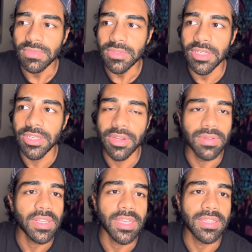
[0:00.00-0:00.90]

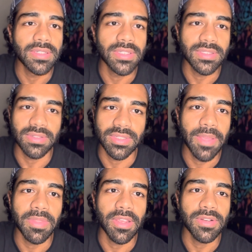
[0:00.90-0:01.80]
like
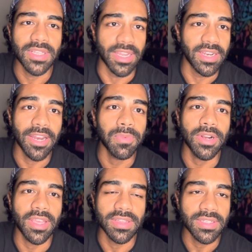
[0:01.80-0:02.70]
same thing goes like
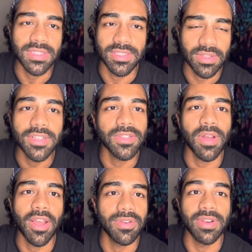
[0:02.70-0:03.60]
networking. This is also
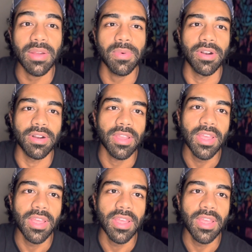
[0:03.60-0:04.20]
how you network,